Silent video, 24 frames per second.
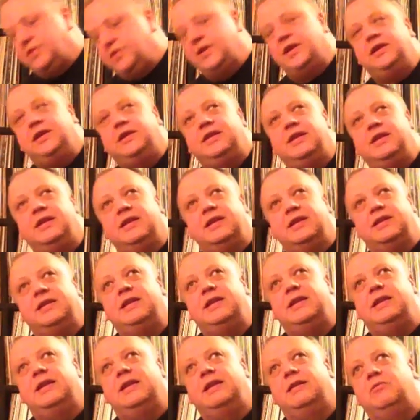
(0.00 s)
in
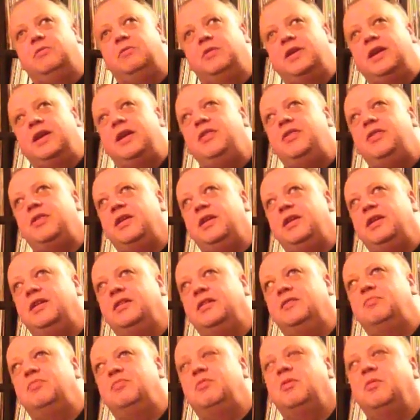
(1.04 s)
1980, and what I think
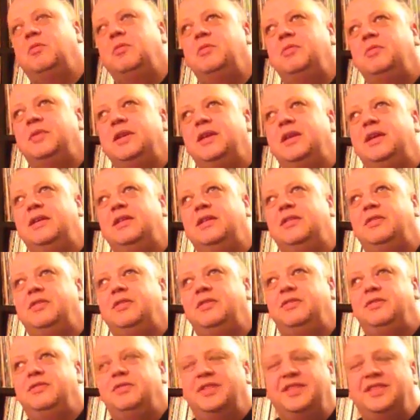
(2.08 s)
is probably,
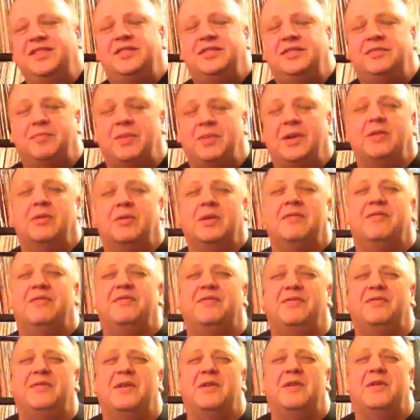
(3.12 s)
this is by the way
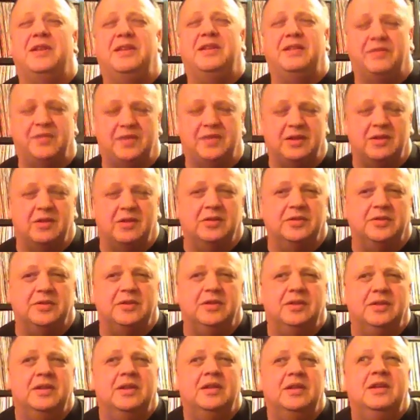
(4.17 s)
very difficult,
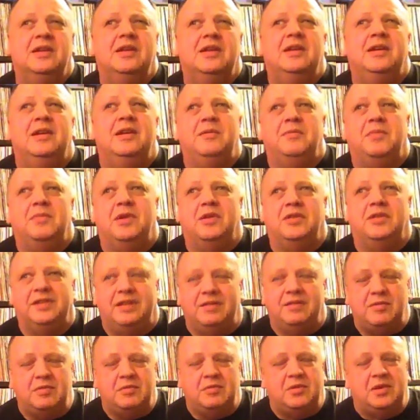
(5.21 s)
because
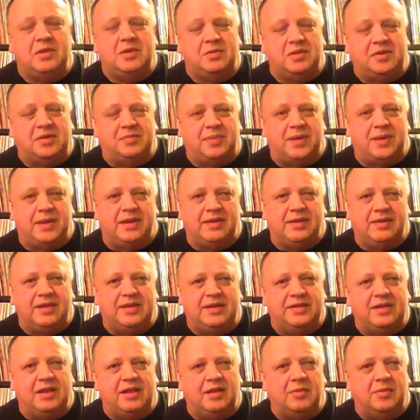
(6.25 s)
even when I was picking
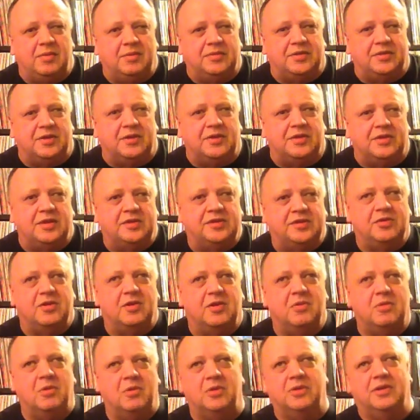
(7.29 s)
these albums out, I
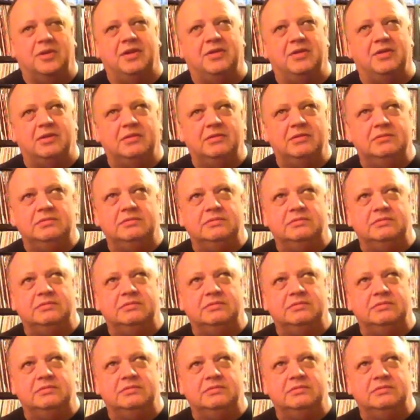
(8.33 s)
saw one, I thought,